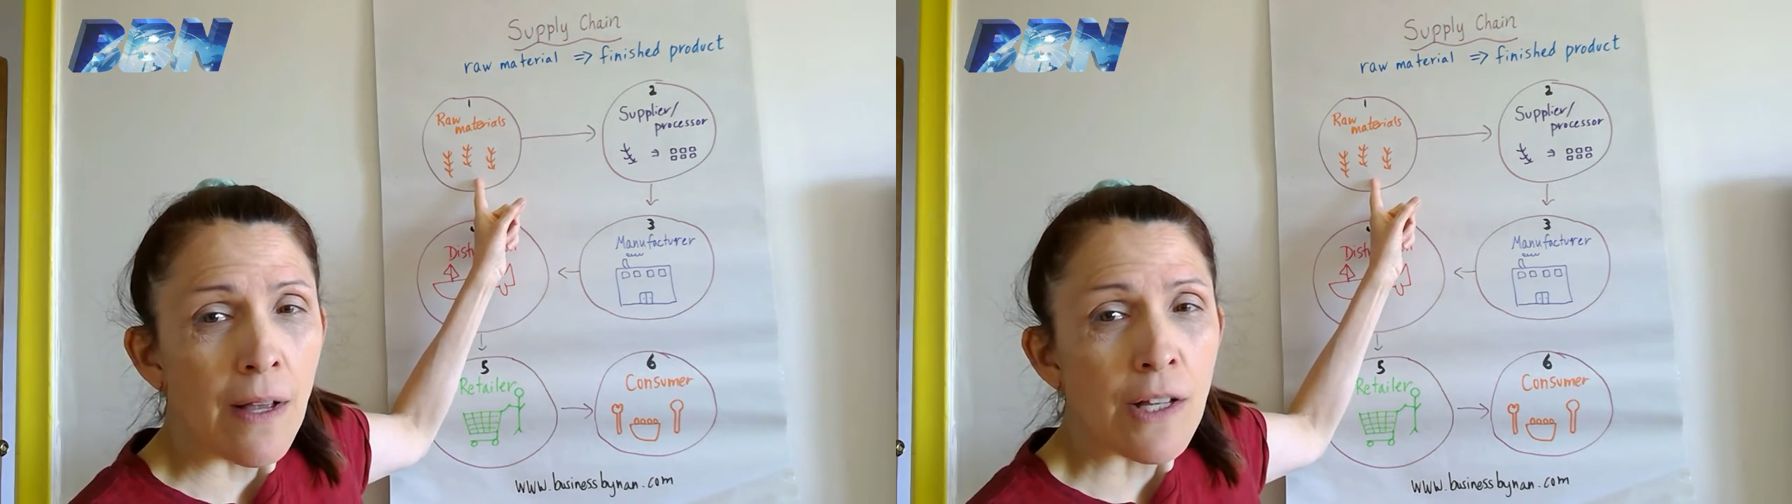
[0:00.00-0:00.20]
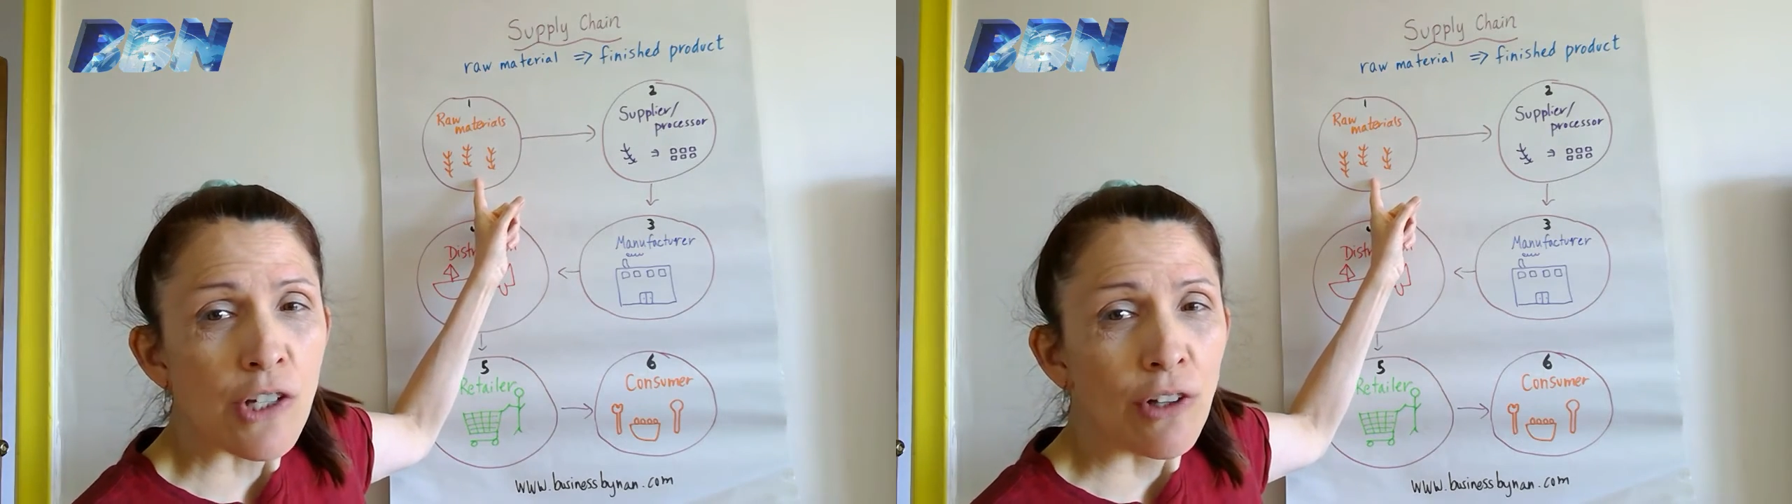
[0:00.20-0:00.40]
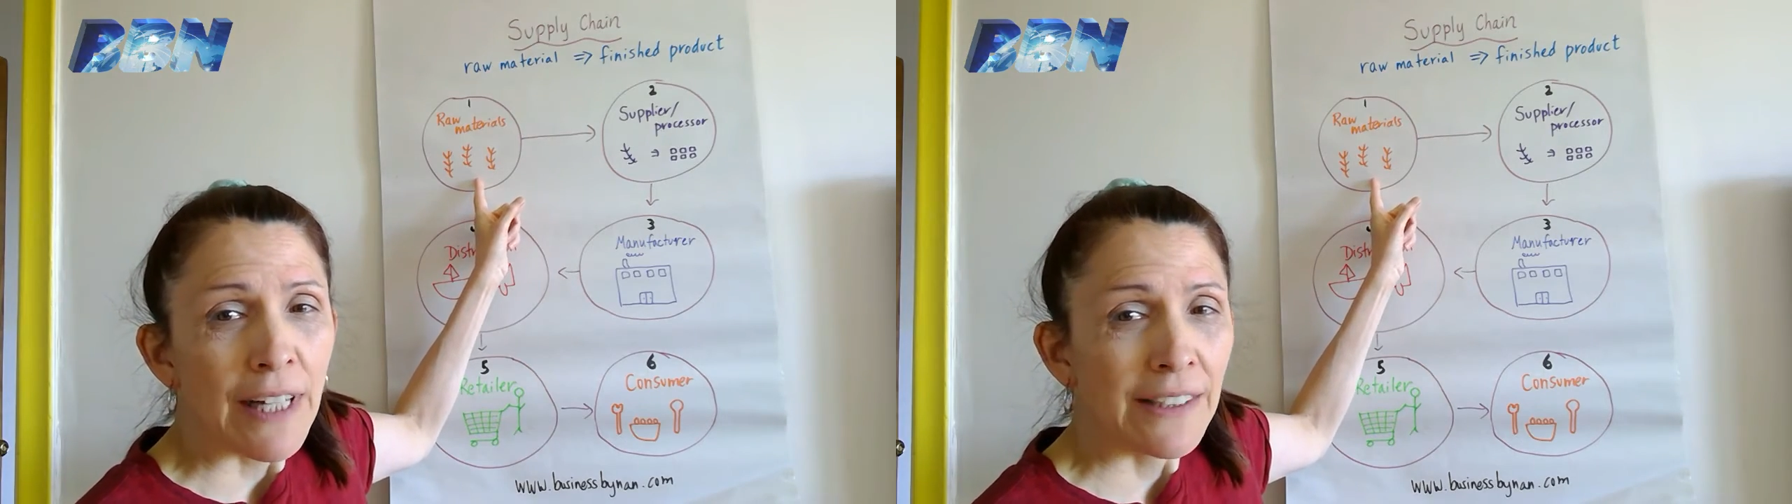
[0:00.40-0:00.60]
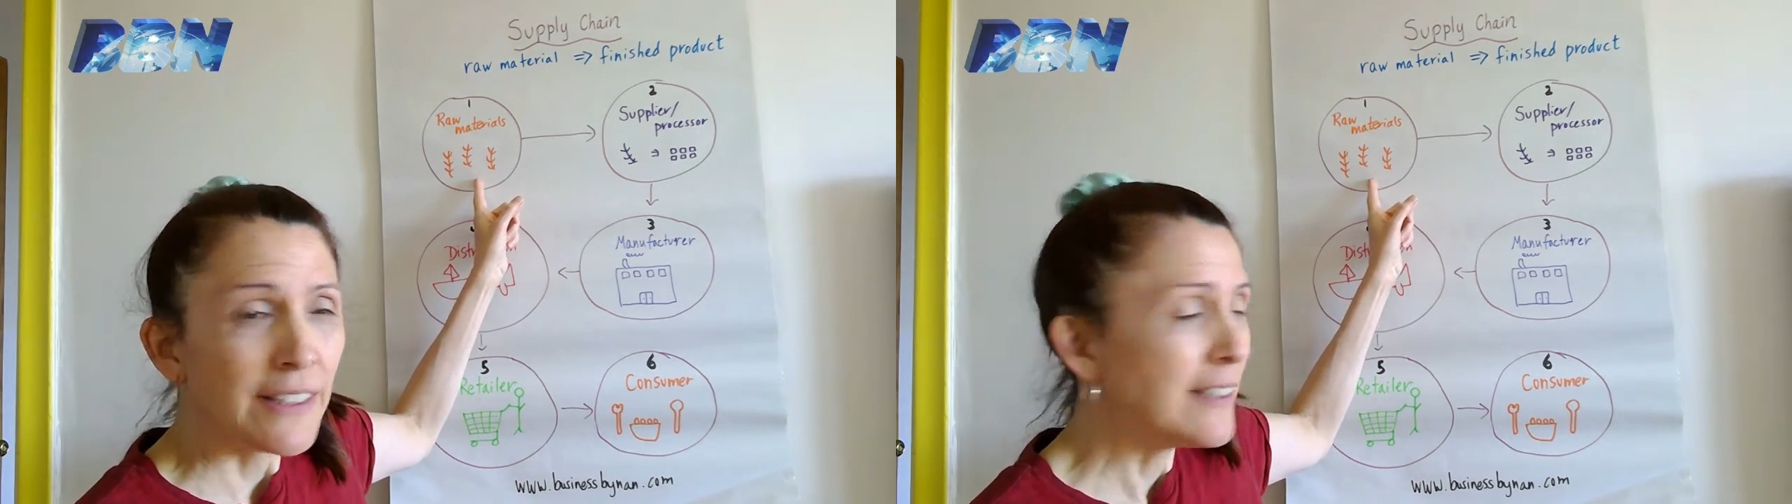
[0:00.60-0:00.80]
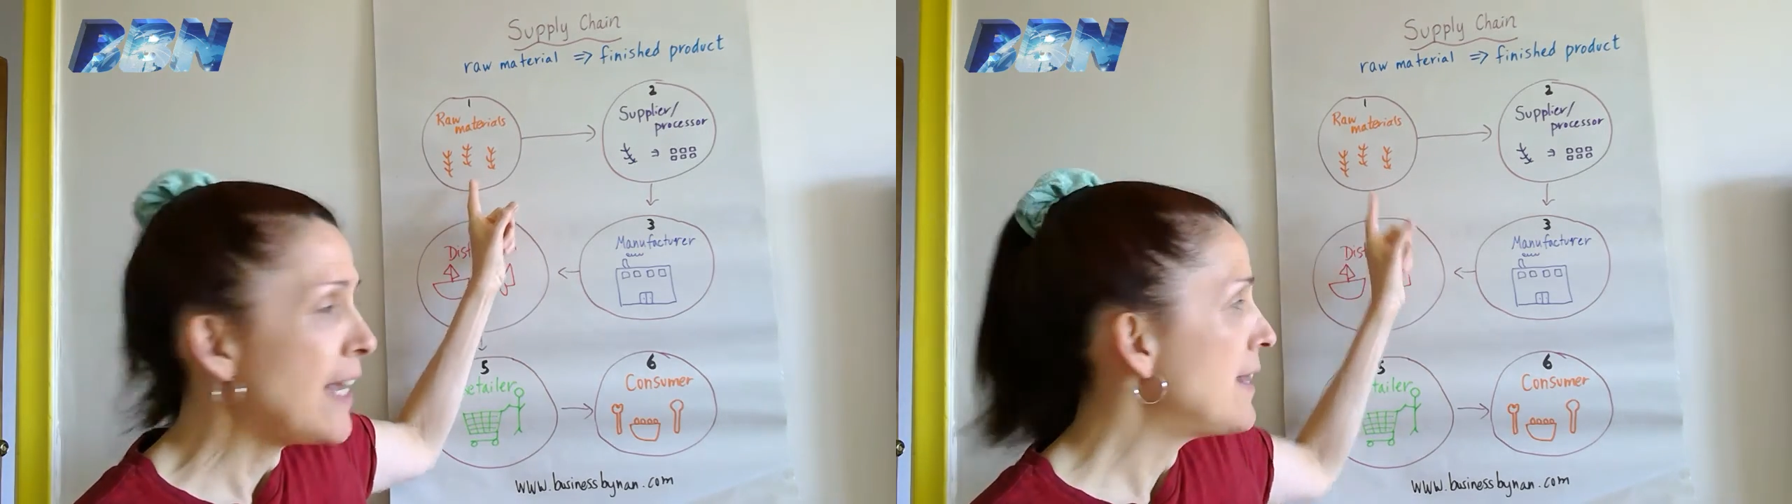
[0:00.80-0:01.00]
So let's
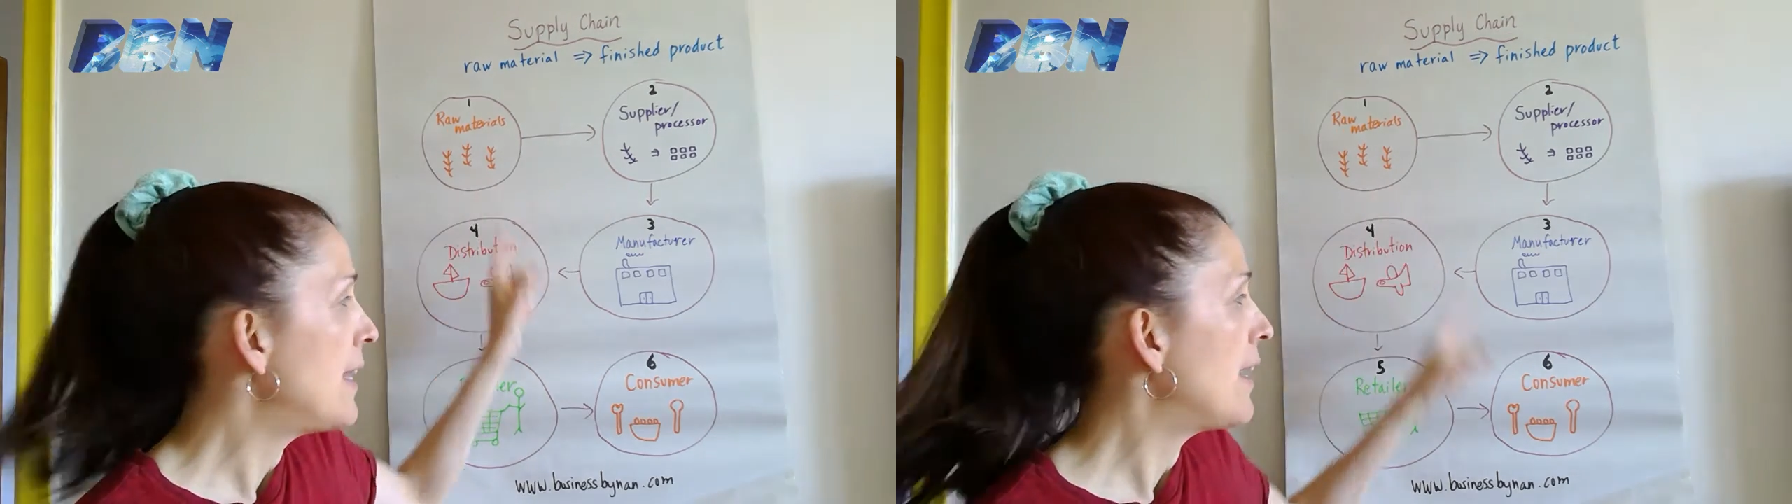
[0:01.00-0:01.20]
say that